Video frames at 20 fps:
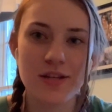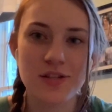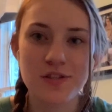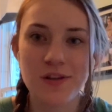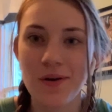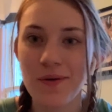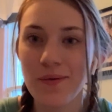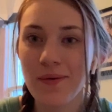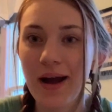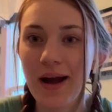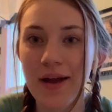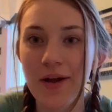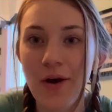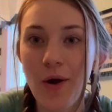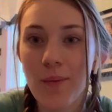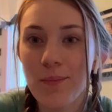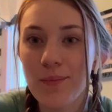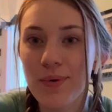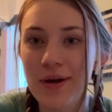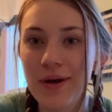So I
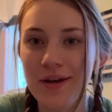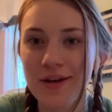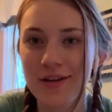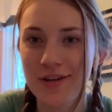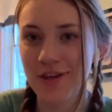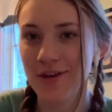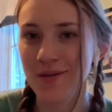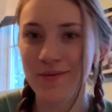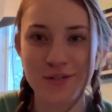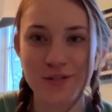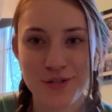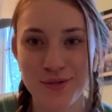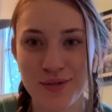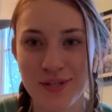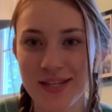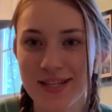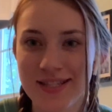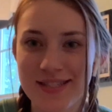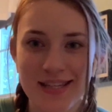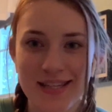hope you enjoyed
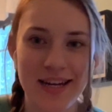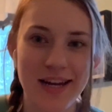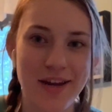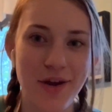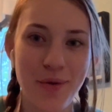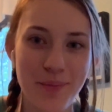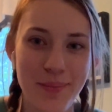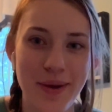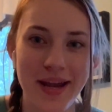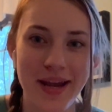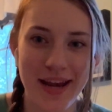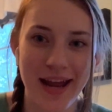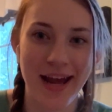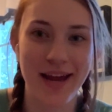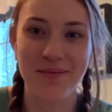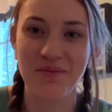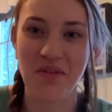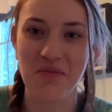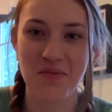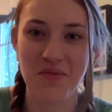this, and I hope I can add
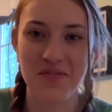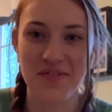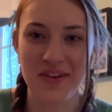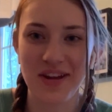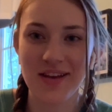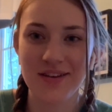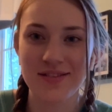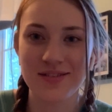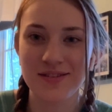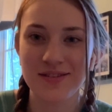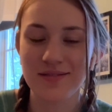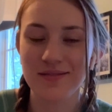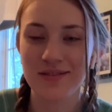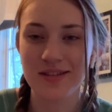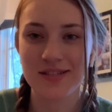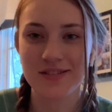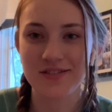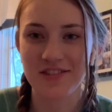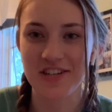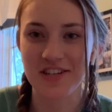one more video to the
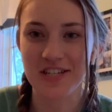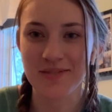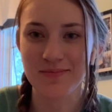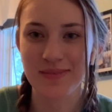scrunchie